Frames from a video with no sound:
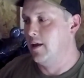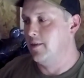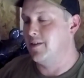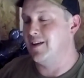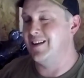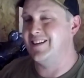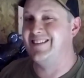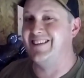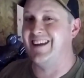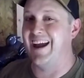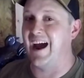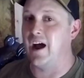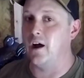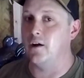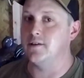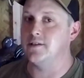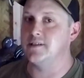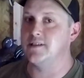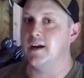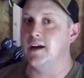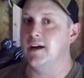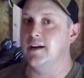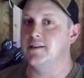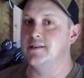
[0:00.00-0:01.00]
The
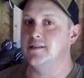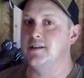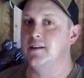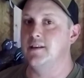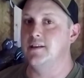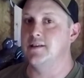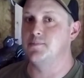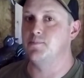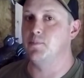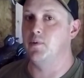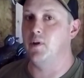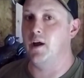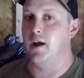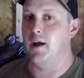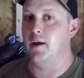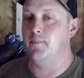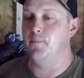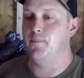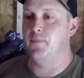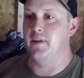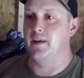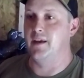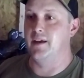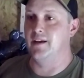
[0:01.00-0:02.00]
downsides to this
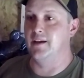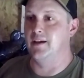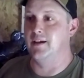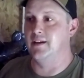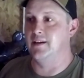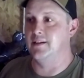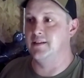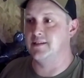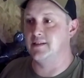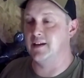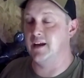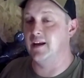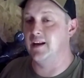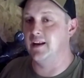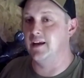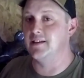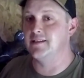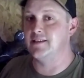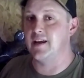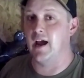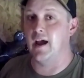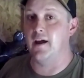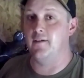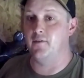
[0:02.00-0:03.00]
blind is it
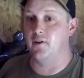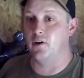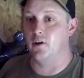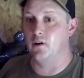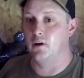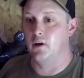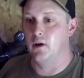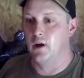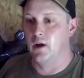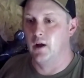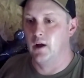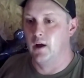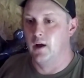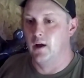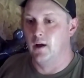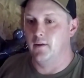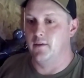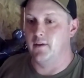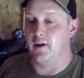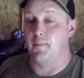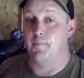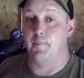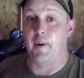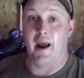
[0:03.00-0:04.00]
is heavier
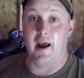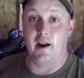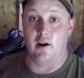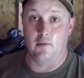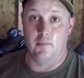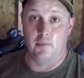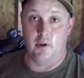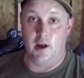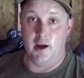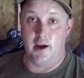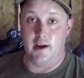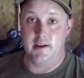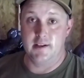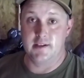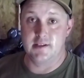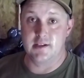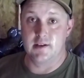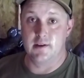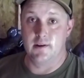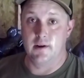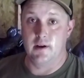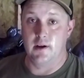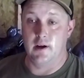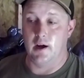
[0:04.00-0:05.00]
than panel blinds.